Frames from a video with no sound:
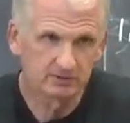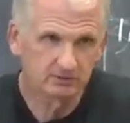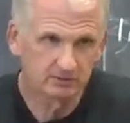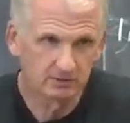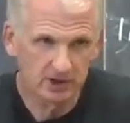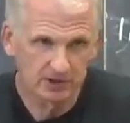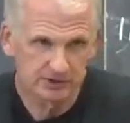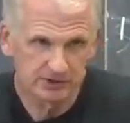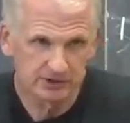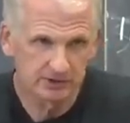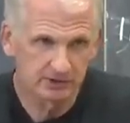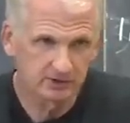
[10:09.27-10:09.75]

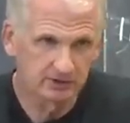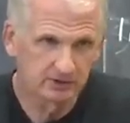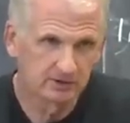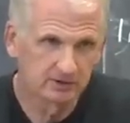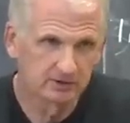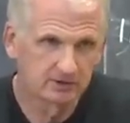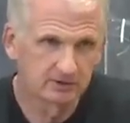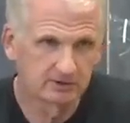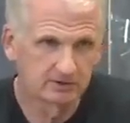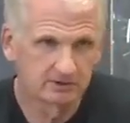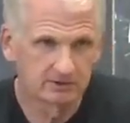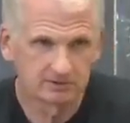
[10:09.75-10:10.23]
Russian.
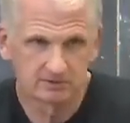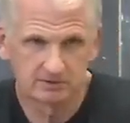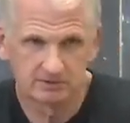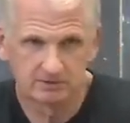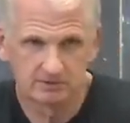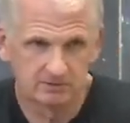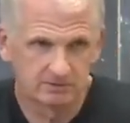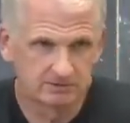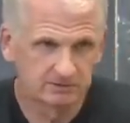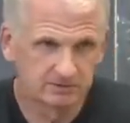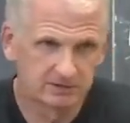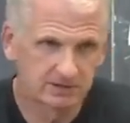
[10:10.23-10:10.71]

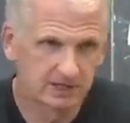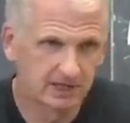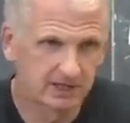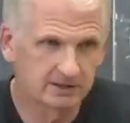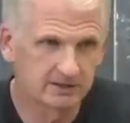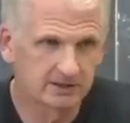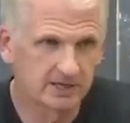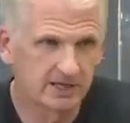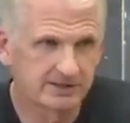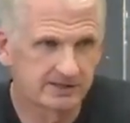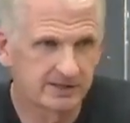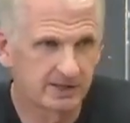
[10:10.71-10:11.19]

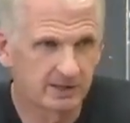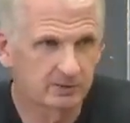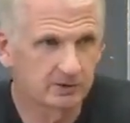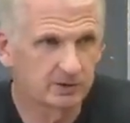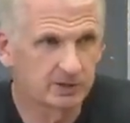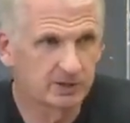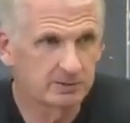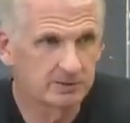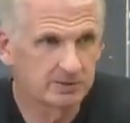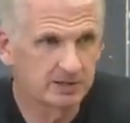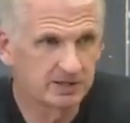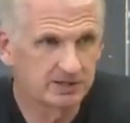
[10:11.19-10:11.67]
That's not
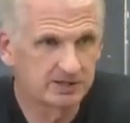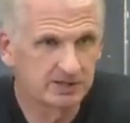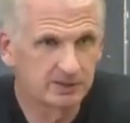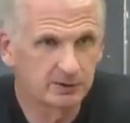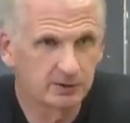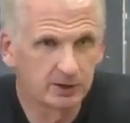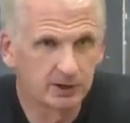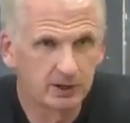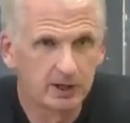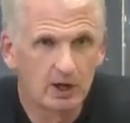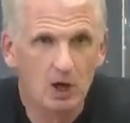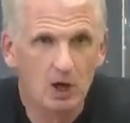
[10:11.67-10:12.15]
really a big secret.